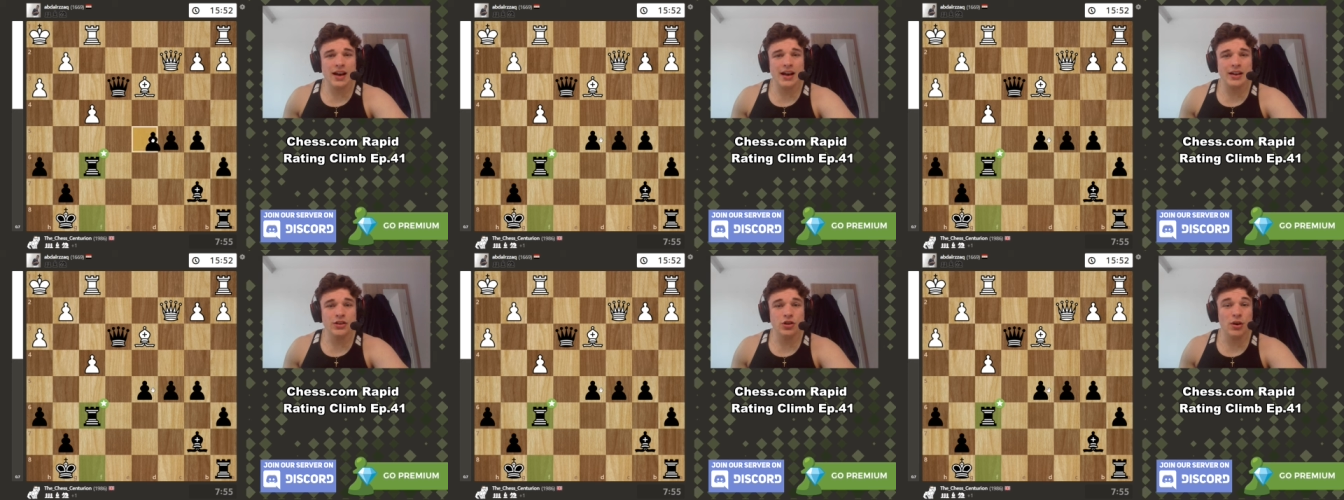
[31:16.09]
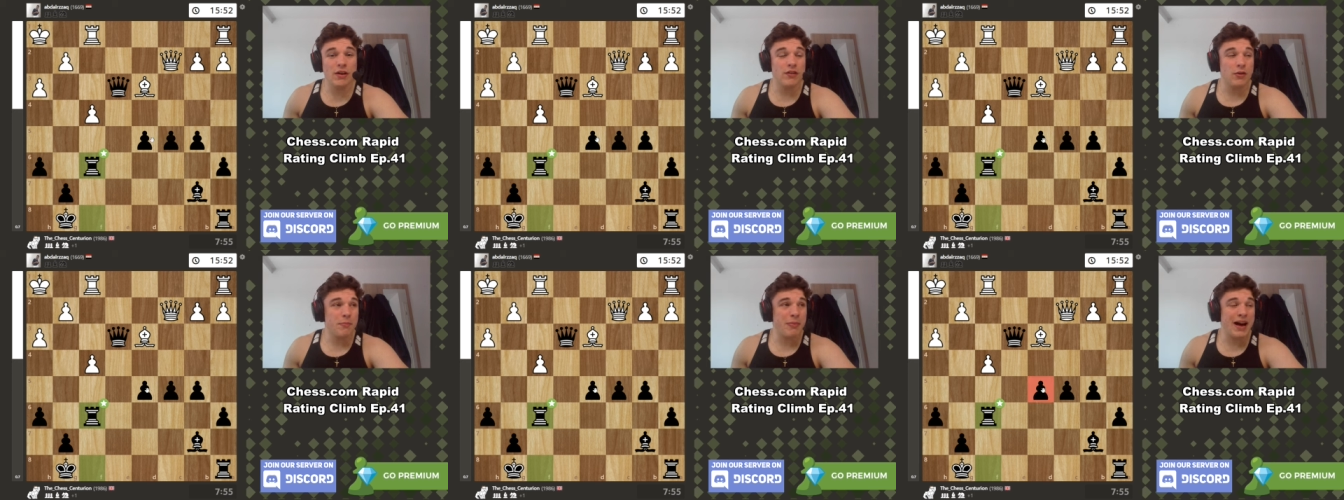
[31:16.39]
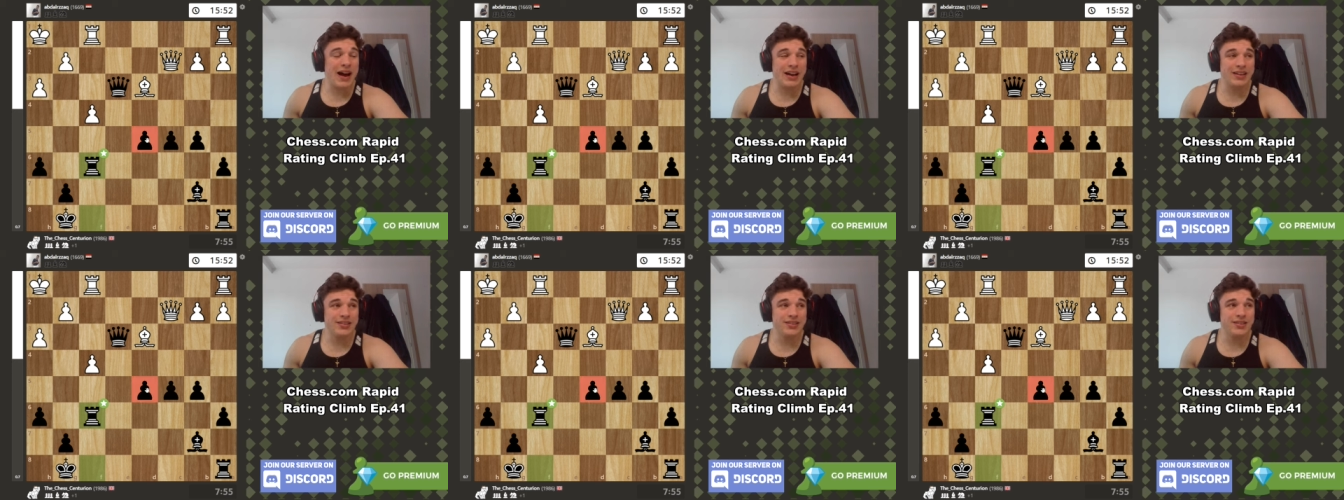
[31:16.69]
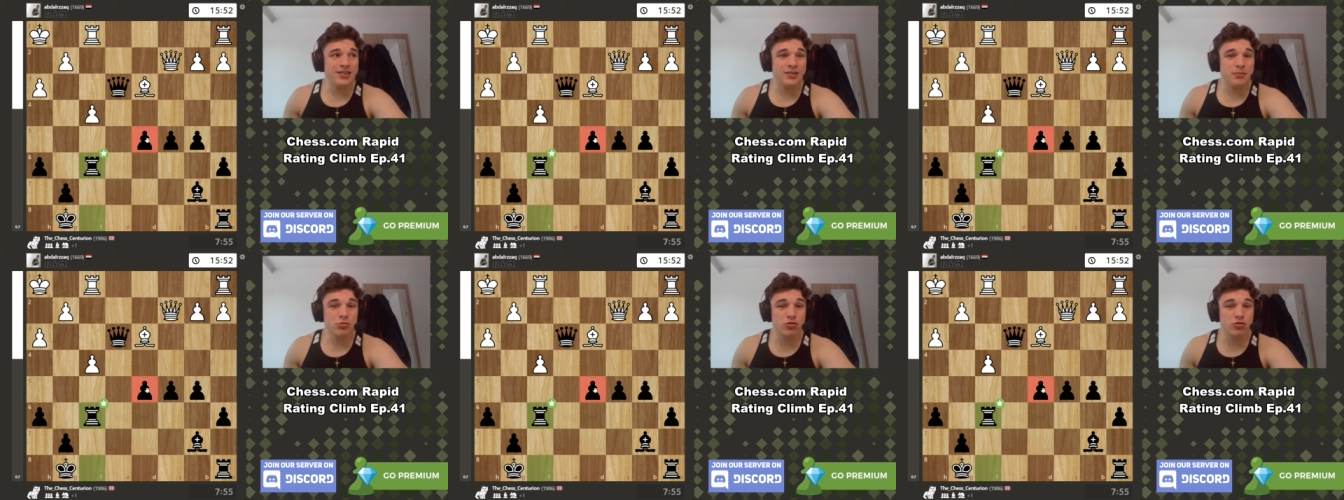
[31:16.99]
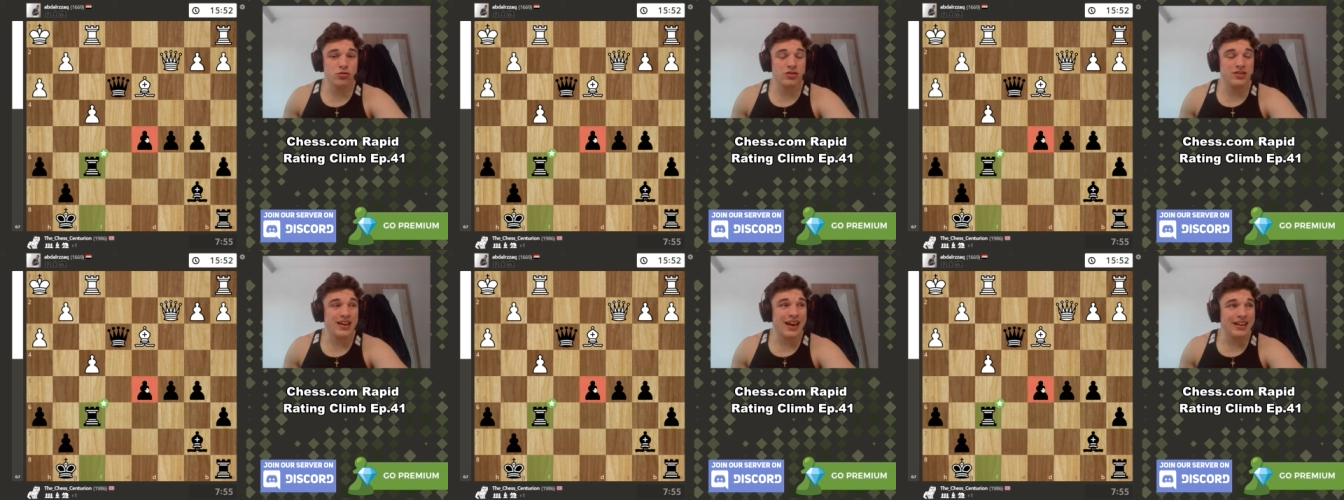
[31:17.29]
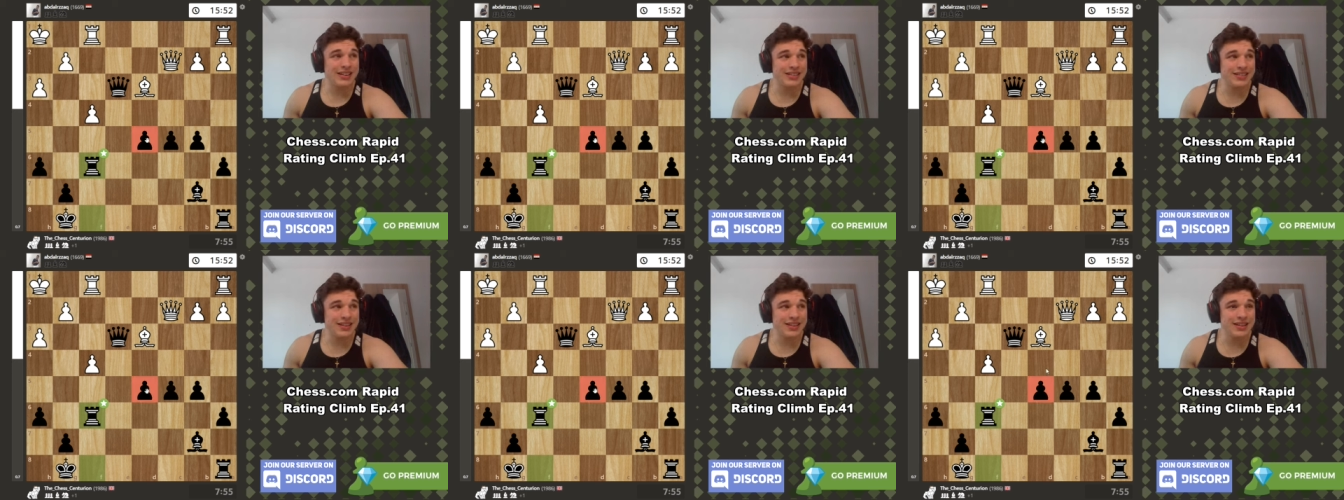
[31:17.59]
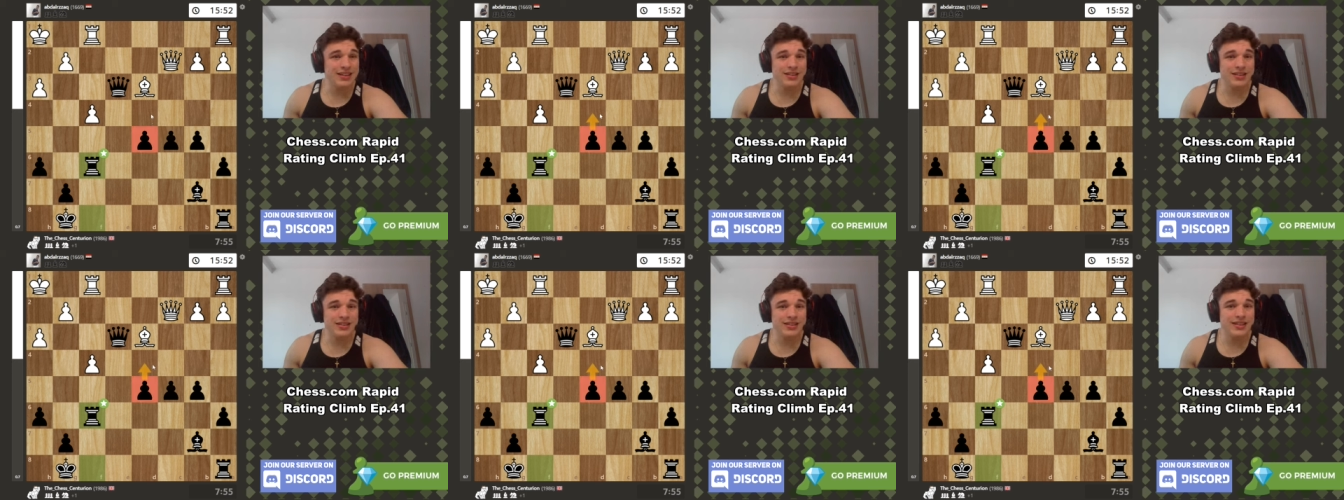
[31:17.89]
You have a past
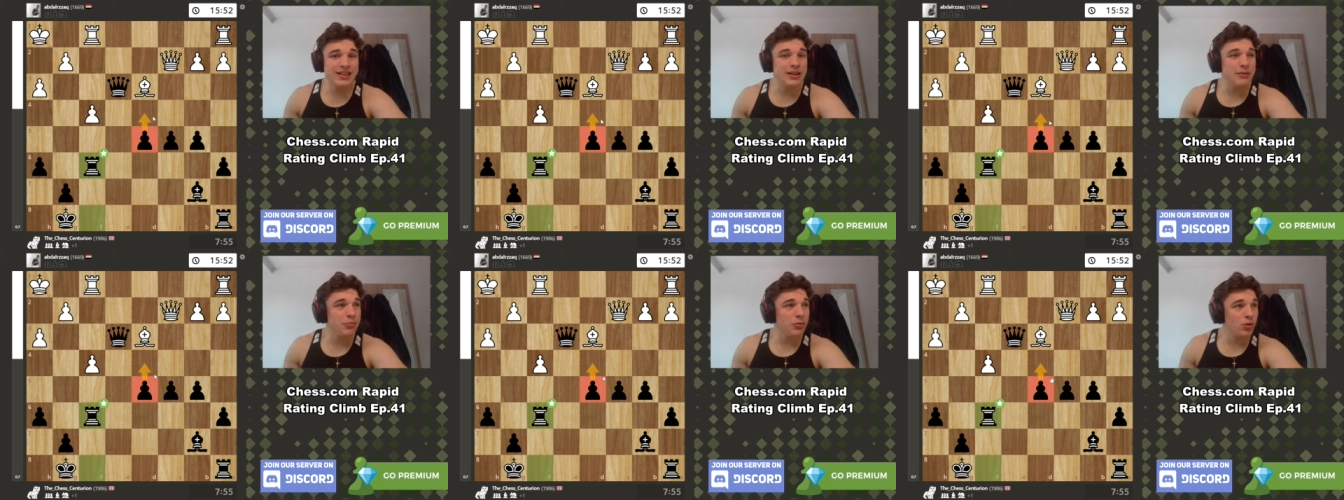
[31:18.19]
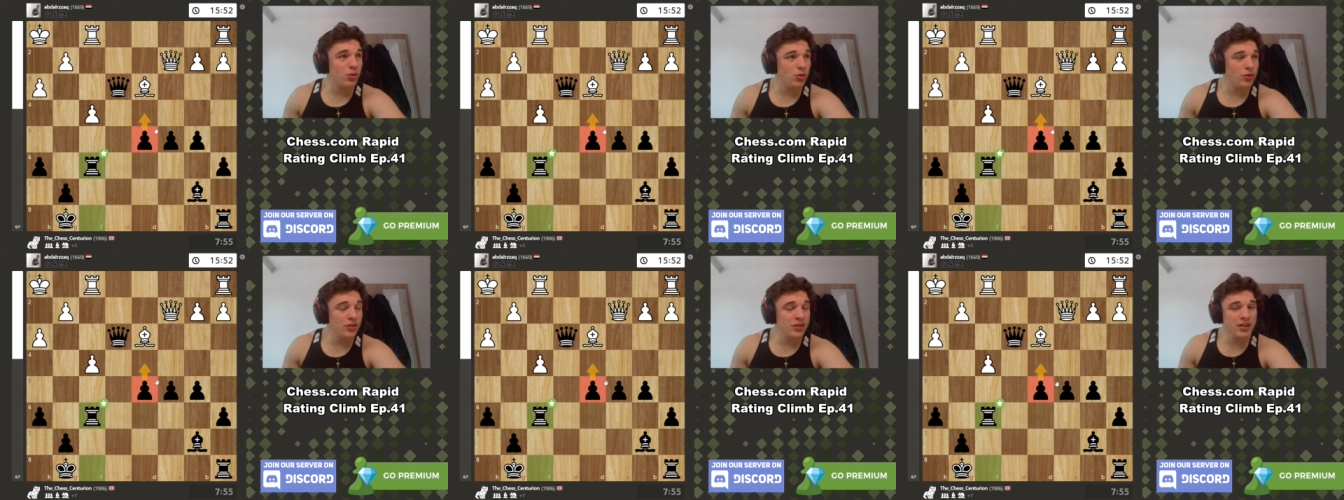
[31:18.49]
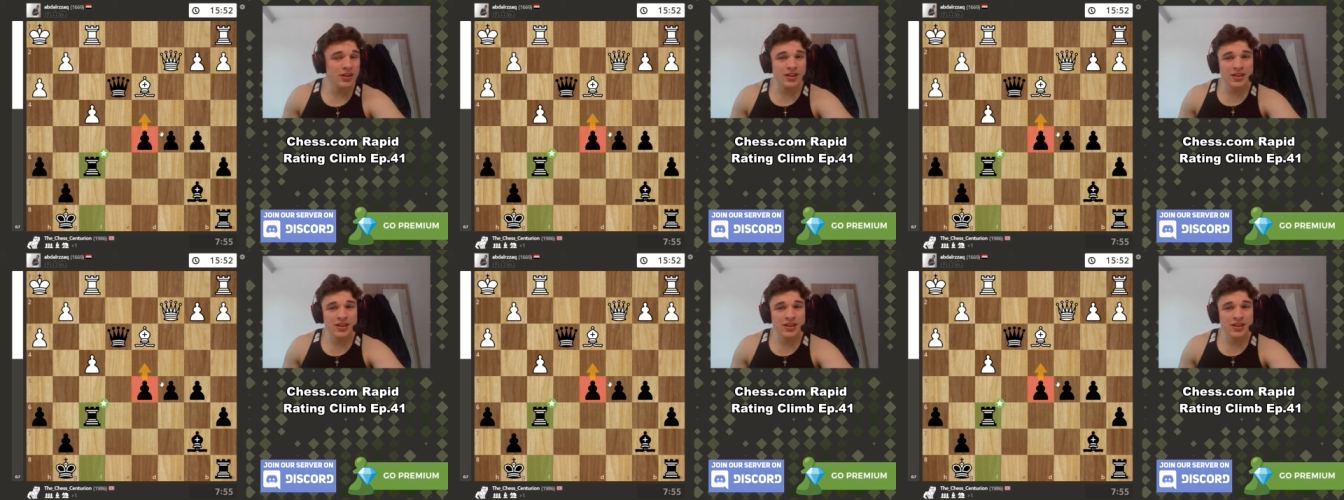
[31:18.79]
protected d pawn.